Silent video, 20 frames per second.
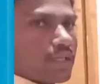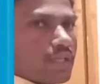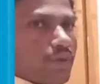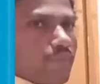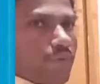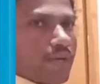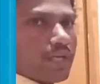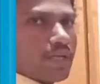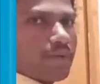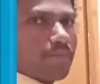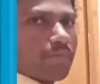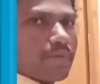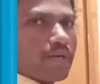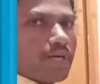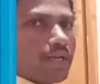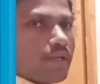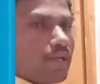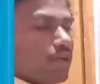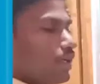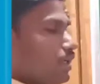given
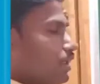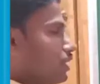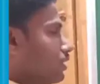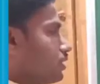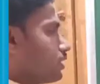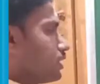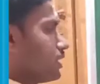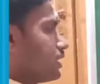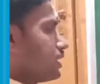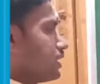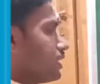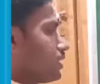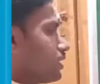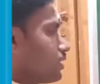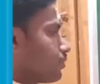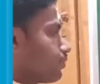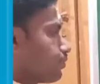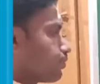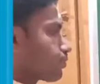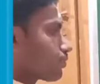number
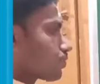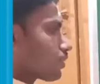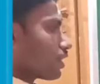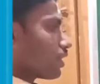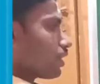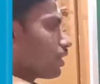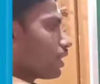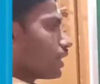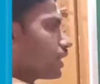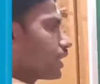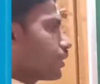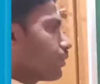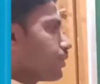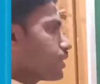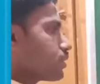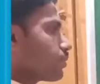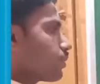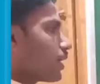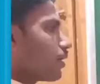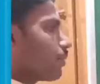is
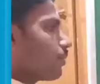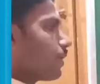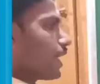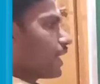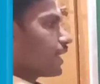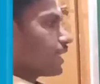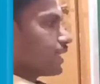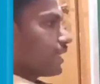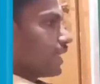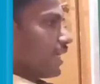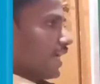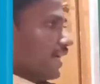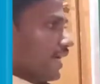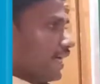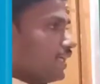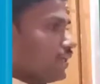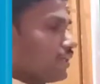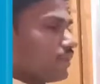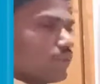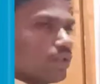divisible by
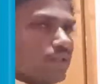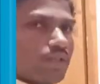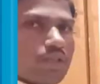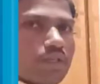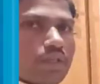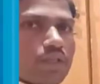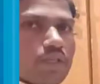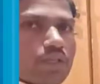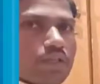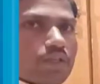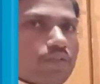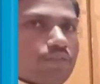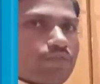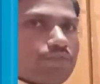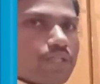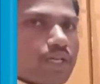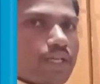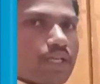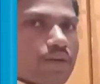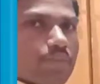8 if
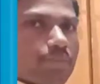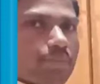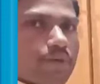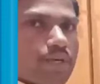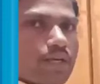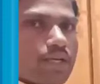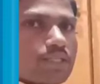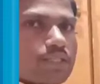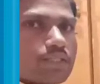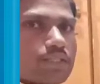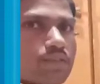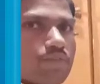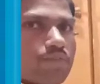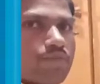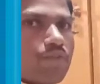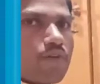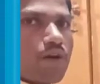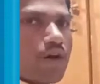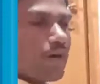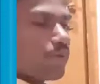the number
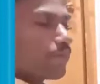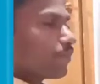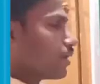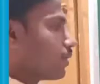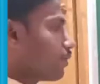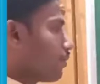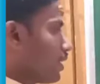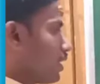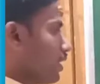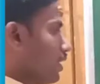formed